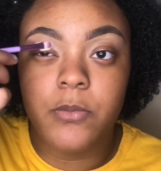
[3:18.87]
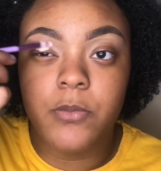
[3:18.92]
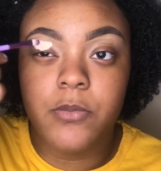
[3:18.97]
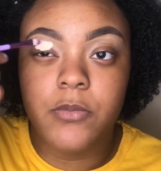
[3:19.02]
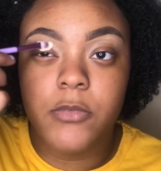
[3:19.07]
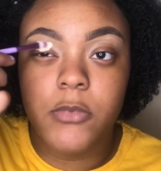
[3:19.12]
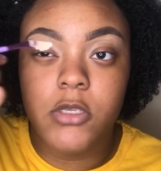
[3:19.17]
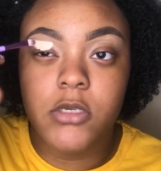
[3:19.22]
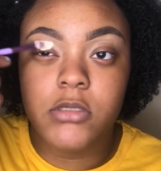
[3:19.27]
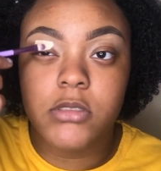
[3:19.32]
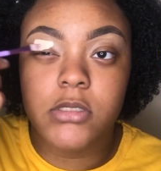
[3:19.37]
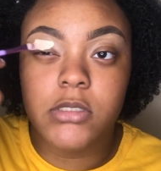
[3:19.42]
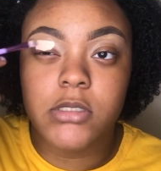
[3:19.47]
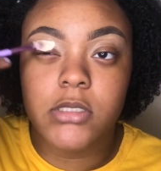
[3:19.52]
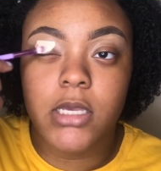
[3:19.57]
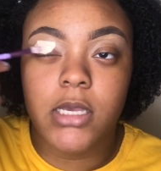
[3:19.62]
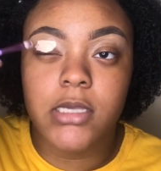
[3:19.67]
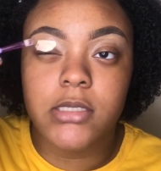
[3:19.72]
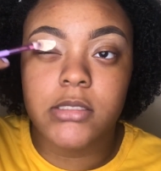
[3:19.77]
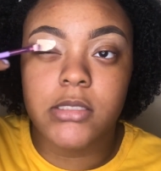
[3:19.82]
use this
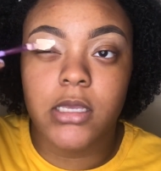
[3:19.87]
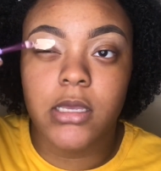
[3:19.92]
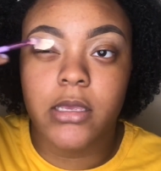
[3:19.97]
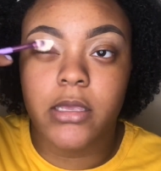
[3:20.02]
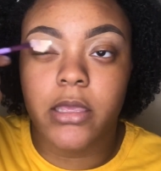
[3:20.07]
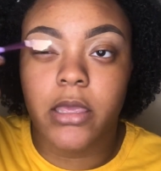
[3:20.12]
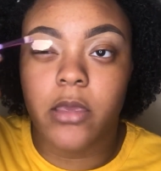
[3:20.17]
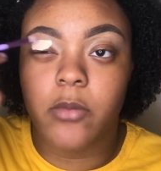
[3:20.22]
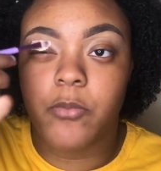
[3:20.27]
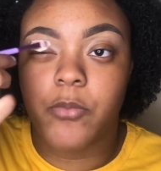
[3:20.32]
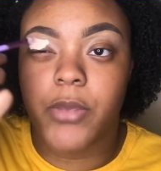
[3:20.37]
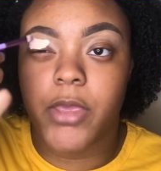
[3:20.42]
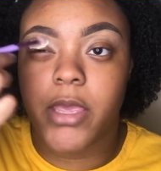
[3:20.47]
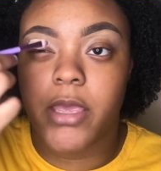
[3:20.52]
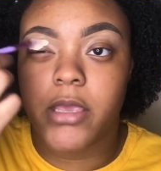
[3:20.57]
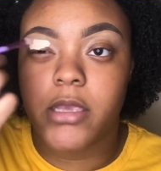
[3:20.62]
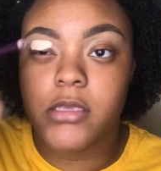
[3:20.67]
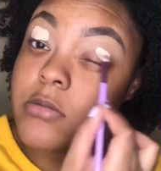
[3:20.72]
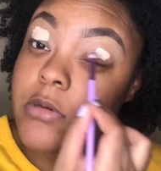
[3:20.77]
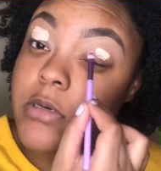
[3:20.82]
as like a
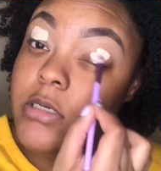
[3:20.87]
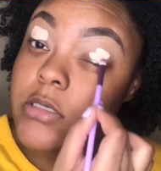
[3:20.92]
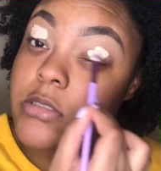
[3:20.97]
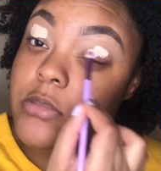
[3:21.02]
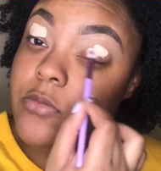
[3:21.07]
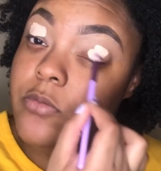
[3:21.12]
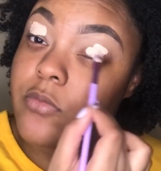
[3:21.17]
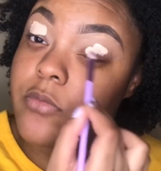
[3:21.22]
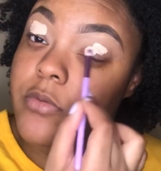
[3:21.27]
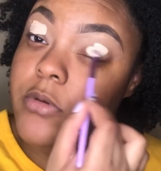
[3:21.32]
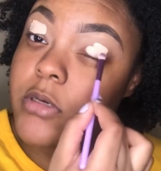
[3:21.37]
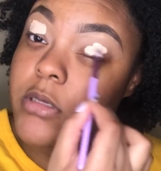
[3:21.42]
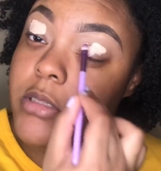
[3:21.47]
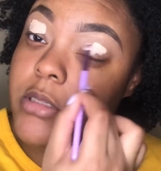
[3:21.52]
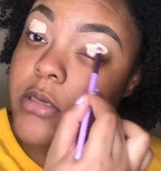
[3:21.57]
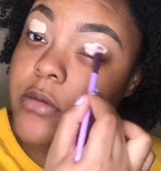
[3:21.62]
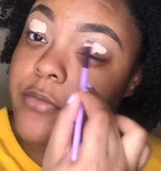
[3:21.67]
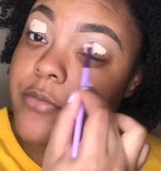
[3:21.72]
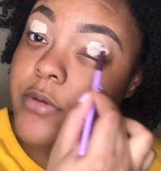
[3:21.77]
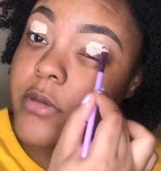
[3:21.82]
base. It works
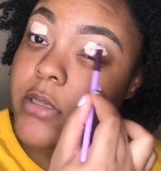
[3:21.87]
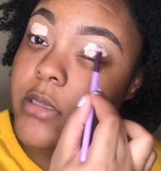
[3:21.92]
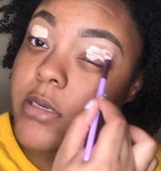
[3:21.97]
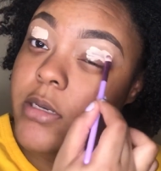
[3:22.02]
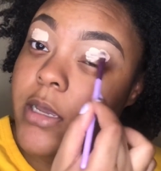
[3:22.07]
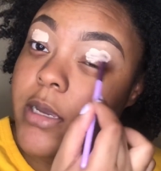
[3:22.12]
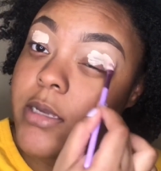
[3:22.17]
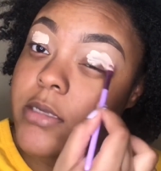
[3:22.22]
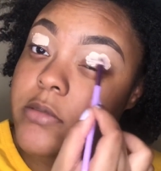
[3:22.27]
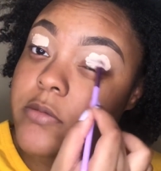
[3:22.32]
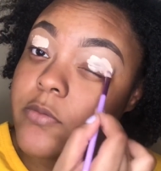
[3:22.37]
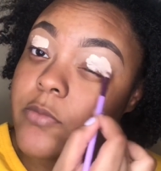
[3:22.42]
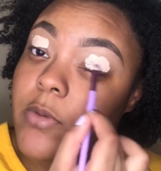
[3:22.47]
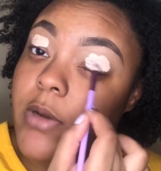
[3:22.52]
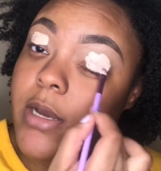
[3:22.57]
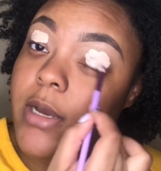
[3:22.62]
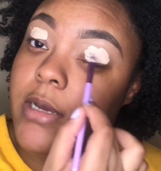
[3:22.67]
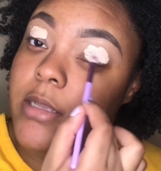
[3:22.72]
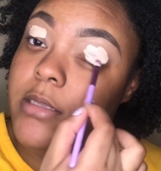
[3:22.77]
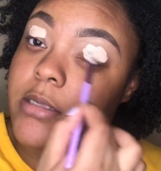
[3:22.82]
really nice for
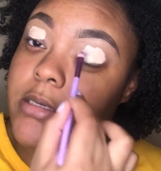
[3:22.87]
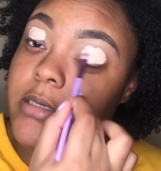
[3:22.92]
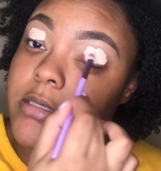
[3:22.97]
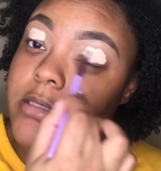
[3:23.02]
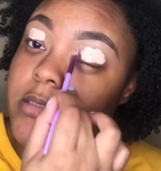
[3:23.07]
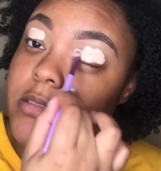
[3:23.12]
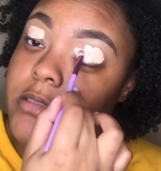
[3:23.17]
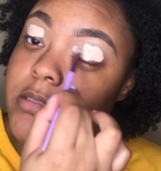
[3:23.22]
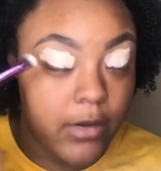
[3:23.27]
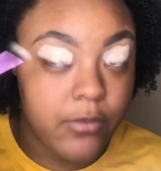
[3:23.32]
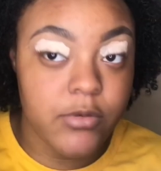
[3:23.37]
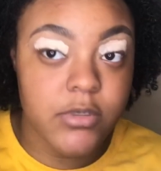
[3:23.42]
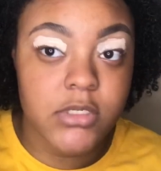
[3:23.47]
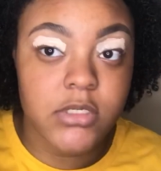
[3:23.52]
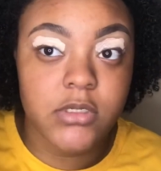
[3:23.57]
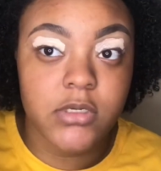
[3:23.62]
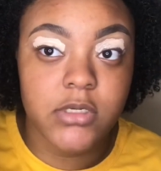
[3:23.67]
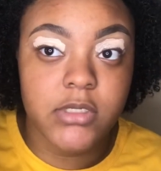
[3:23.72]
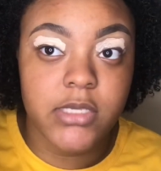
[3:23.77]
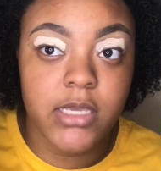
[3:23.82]
my eyelids. Now we're
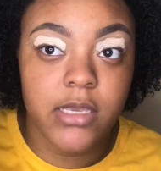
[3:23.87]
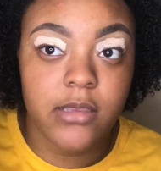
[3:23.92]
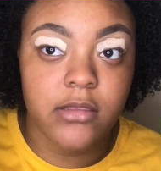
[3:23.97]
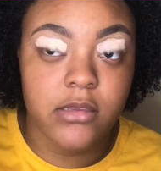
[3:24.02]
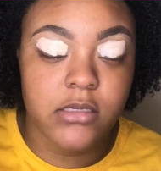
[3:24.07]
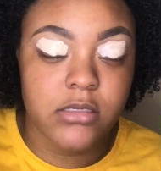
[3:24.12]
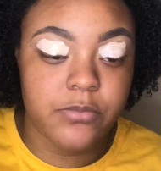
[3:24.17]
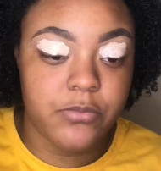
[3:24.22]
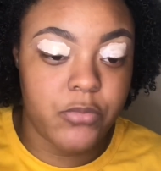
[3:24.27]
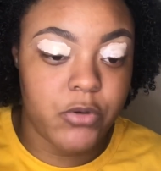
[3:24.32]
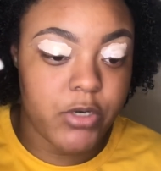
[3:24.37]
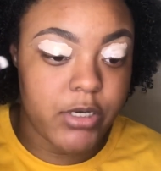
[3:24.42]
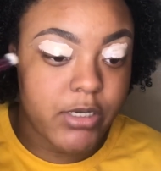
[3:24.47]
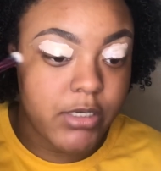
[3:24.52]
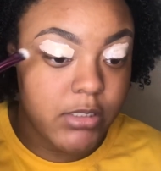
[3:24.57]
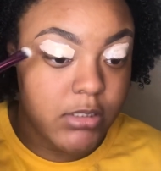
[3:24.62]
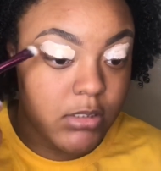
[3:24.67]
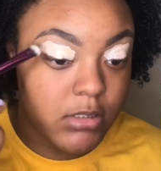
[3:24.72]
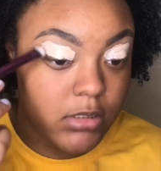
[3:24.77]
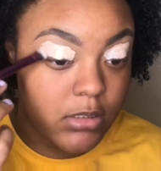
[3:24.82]
just gonna take this
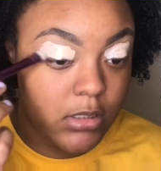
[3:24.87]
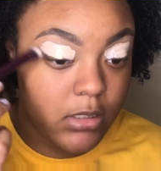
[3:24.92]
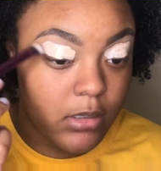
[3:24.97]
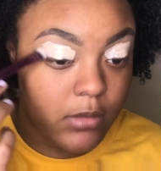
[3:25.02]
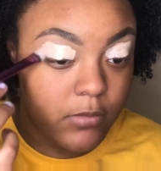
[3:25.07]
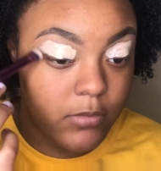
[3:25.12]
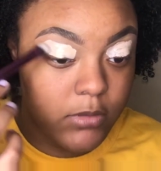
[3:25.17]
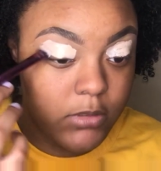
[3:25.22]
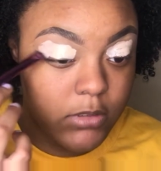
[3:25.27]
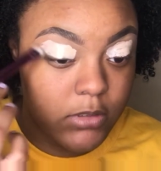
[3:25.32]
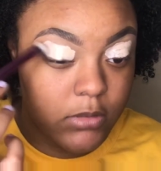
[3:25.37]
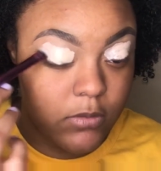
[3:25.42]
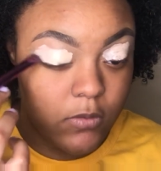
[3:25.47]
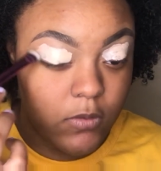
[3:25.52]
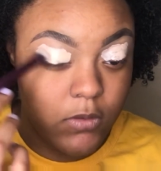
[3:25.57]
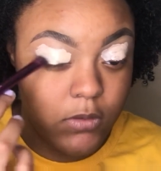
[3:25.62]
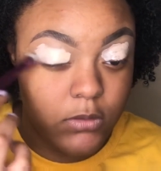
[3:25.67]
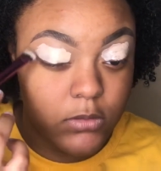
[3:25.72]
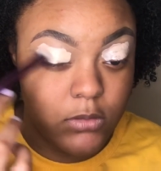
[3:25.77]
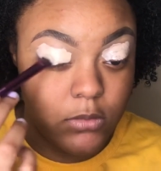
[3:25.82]
brush and we're just
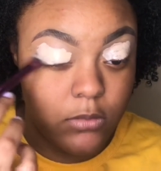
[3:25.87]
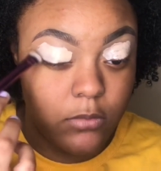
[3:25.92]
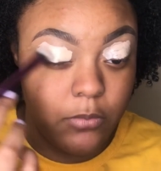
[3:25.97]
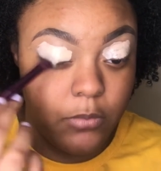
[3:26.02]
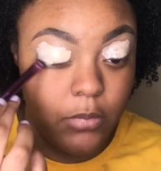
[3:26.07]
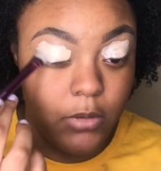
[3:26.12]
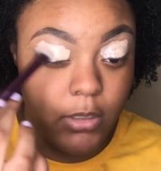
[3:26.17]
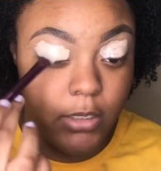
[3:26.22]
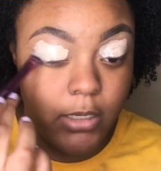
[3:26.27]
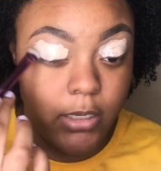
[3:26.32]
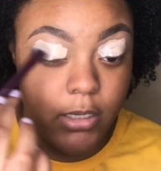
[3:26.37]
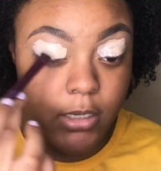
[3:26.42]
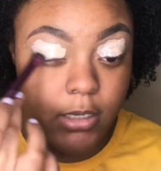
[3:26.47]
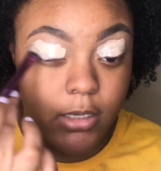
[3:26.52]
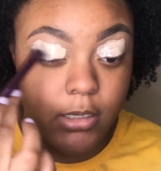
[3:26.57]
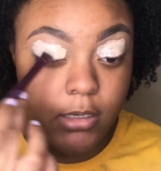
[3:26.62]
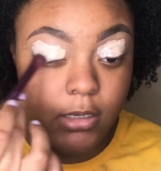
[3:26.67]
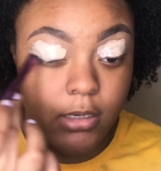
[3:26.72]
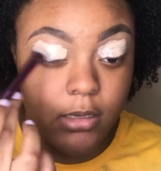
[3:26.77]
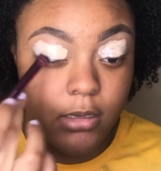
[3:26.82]
going to
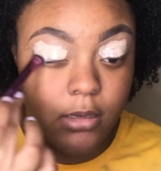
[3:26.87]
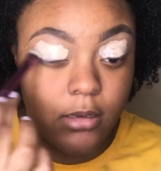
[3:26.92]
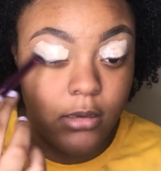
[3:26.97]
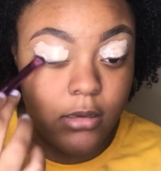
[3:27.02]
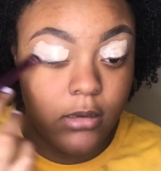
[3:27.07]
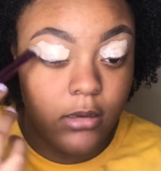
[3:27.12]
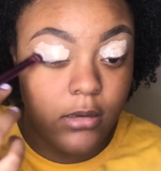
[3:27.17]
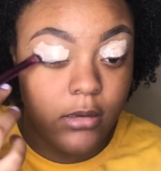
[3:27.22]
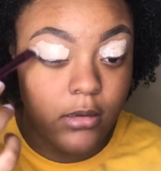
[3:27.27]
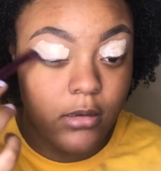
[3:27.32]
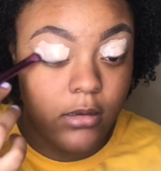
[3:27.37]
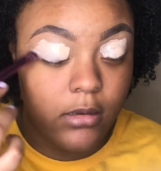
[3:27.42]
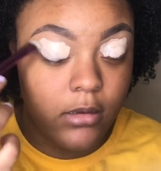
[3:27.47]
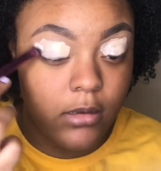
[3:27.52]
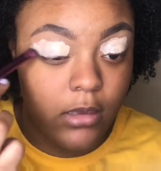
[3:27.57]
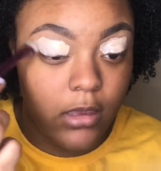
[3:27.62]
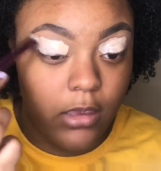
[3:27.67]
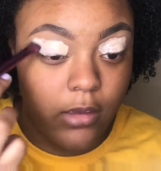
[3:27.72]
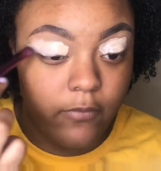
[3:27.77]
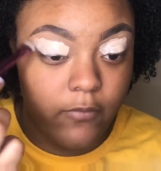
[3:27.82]
blend
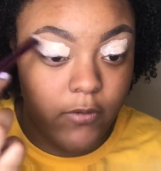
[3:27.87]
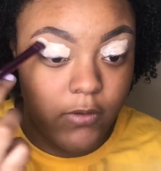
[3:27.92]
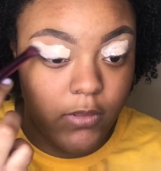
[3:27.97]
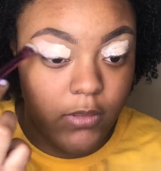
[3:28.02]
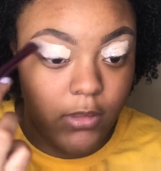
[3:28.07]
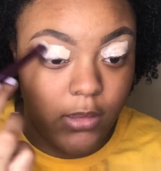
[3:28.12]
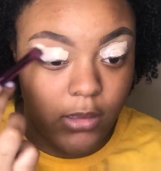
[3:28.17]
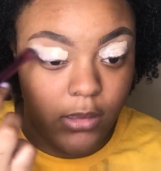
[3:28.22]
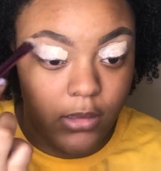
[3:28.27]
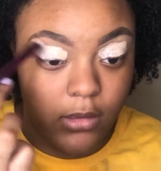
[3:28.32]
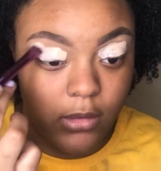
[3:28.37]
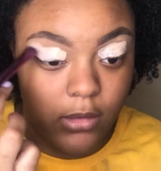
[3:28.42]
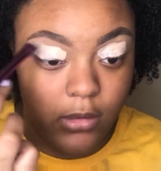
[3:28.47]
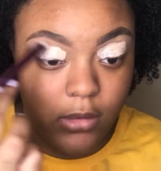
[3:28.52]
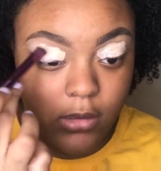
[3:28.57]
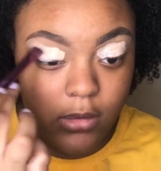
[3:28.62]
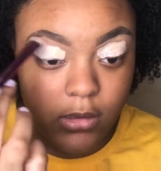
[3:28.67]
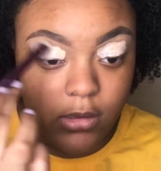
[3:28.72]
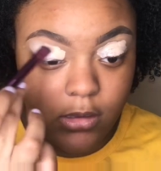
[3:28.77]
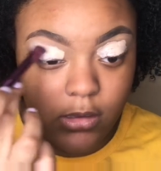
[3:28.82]
everything
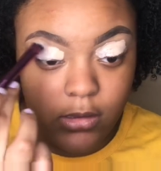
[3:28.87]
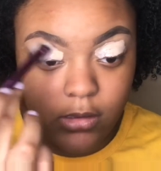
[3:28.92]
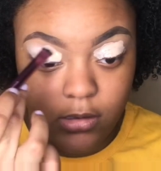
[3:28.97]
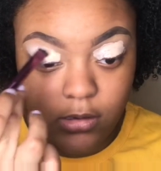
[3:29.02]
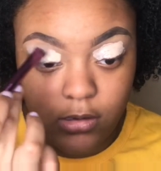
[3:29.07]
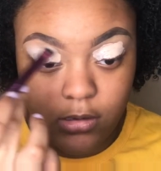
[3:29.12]
in.